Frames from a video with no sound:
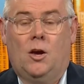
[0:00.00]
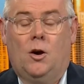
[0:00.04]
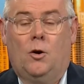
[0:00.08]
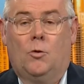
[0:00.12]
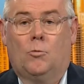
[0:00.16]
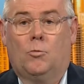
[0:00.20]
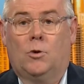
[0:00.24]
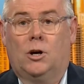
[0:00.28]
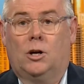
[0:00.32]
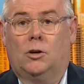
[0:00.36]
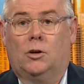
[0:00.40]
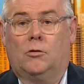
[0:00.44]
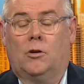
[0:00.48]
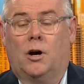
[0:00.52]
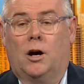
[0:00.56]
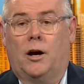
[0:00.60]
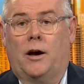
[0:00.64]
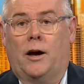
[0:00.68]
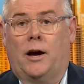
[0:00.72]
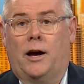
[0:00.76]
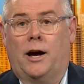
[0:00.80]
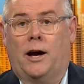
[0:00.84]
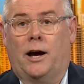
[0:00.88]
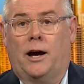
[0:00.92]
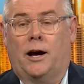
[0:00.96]
Well,
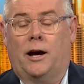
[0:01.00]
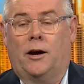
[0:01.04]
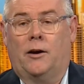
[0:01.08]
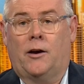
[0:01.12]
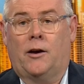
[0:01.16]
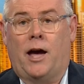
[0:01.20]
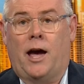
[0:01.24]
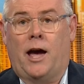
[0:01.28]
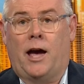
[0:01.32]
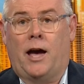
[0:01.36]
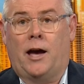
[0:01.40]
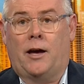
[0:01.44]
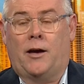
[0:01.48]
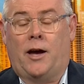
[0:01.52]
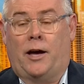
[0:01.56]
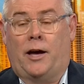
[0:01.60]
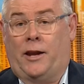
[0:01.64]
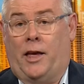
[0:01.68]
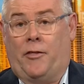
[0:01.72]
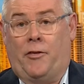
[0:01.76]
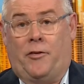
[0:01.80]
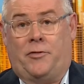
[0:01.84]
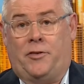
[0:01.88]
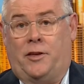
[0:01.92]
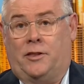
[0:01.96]

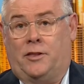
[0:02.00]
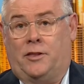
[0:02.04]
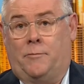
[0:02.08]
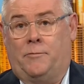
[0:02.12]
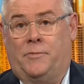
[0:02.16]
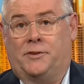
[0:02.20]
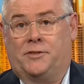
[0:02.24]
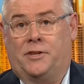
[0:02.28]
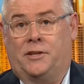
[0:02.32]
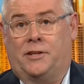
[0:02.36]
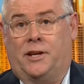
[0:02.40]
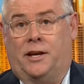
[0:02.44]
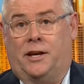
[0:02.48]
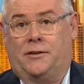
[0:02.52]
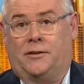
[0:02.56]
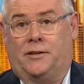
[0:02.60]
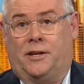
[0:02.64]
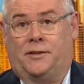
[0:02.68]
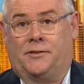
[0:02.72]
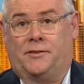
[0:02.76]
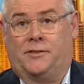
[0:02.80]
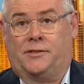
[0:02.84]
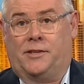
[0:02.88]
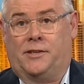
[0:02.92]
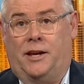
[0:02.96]
another thing that Mr Dutton
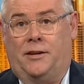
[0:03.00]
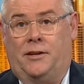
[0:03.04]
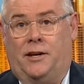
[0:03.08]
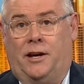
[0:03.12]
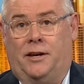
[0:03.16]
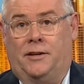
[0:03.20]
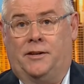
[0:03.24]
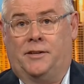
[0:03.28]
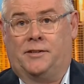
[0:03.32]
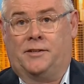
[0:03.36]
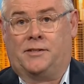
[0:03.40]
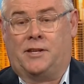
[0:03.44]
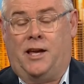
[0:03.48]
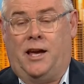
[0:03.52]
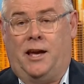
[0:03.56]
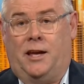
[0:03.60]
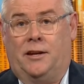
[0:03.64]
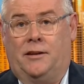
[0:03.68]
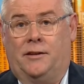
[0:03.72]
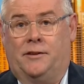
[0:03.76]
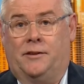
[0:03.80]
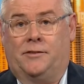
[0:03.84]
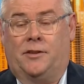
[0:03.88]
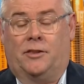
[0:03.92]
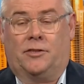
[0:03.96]
doesn't seem to understand
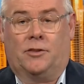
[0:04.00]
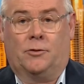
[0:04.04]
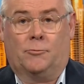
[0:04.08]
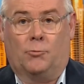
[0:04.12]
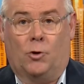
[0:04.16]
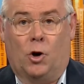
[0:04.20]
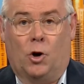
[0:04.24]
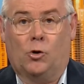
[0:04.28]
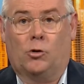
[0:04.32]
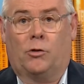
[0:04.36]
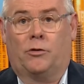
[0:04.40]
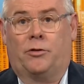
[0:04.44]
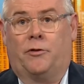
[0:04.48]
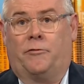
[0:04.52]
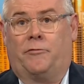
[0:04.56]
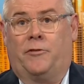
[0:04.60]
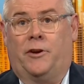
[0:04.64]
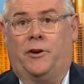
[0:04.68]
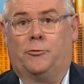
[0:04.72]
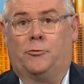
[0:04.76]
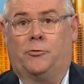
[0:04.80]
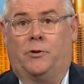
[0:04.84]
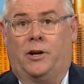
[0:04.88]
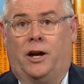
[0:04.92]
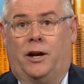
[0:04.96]
is that the role of the
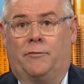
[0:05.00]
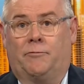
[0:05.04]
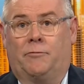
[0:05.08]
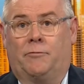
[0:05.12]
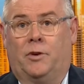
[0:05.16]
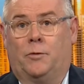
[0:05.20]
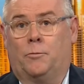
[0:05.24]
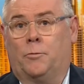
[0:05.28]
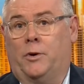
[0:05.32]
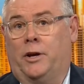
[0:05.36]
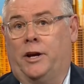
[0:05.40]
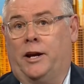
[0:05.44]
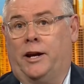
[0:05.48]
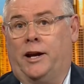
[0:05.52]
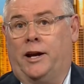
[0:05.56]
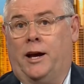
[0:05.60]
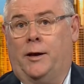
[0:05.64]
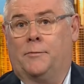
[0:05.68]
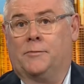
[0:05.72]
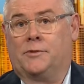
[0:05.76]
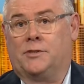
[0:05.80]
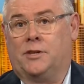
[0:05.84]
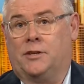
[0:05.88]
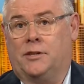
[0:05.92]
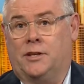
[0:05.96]
federal government when it
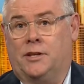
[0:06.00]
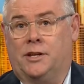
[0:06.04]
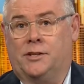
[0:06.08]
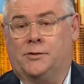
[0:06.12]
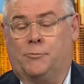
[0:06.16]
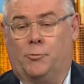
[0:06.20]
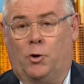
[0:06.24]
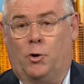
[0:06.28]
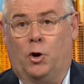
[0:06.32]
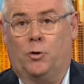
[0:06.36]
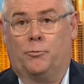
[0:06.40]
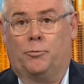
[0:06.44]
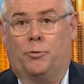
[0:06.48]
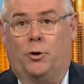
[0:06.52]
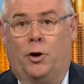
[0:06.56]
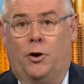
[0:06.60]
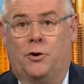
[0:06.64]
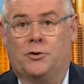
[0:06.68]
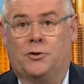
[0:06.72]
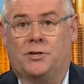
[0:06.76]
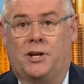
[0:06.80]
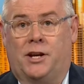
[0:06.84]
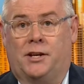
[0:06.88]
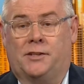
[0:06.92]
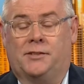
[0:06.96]
comes to these road
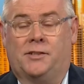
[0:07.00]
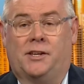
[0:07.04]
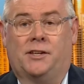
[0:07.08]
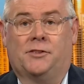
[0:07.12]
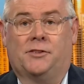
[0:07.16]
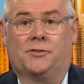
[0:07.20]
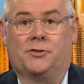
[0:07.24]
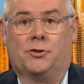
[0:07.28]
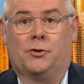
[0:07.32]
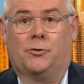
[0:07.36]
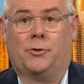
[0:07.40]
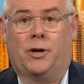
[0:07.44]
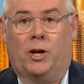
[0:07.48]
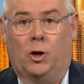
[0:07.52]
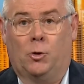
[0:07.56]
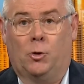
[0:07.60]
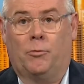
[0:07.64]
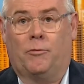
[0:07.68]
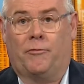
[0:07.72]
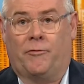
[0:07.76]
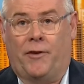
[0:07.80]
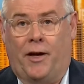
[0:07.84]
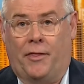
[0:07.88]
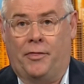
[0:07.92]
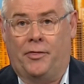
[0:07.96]
projects is to help
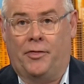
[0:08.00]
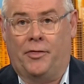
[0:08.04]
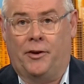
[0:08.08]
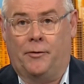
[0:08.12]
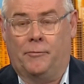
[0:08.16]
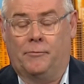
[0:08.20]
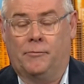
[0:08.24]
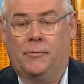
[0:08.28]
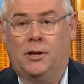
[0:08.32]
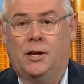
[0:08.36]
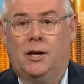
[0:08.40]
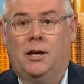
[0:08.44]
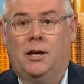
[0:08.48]
fund them.